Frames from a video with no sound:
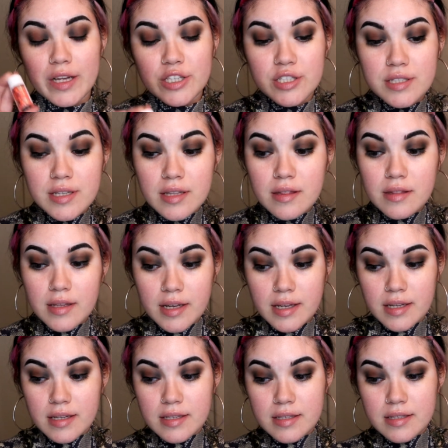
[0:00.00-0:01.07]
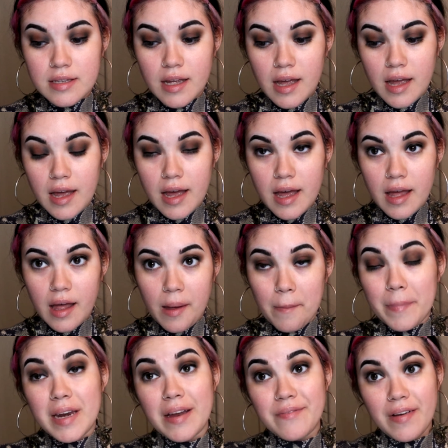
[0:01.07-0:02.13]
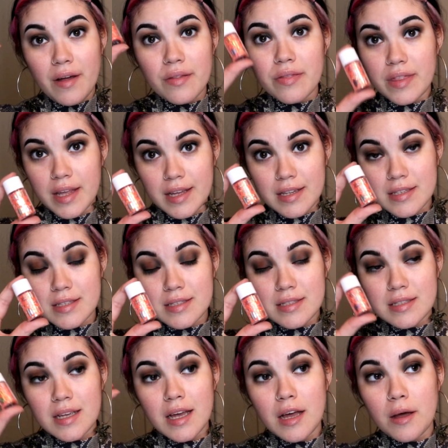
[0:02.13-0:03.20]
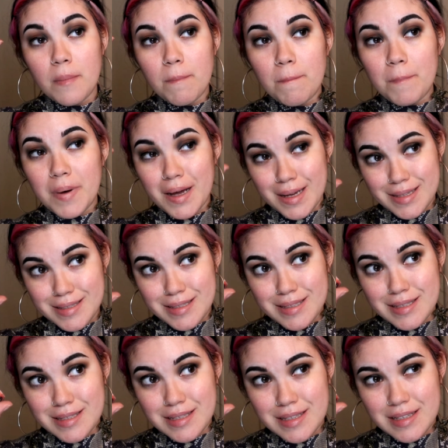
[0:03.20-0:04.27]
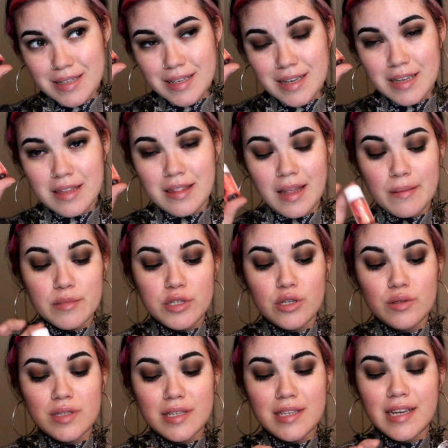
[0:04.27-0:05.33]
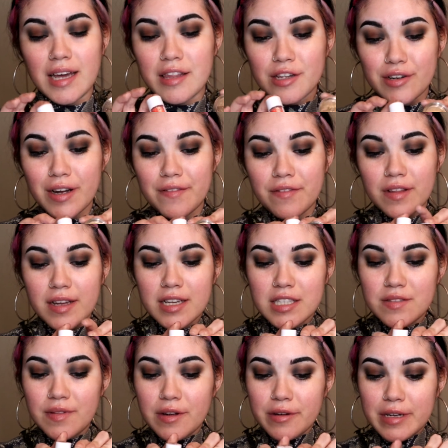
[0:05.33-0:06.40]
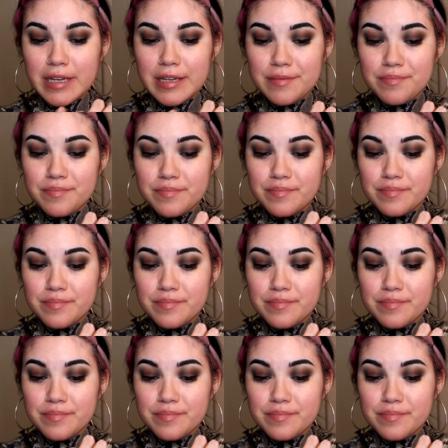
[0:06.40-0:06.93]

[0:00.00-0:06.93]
I just did this, but I found this. But them two together, I feel like it's very